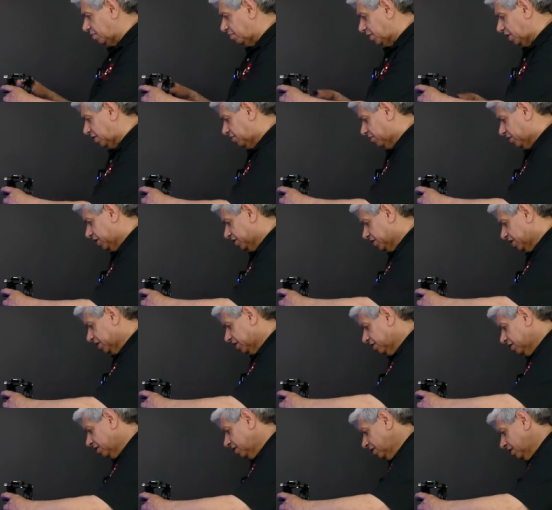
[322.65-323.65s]
main reason
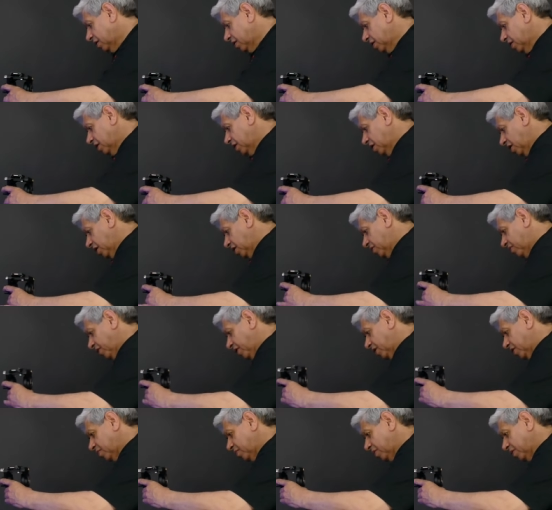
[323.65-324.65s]
is for
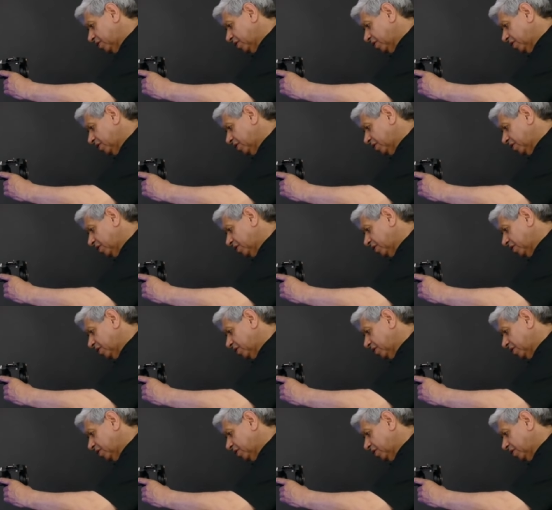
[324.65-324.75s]
this one.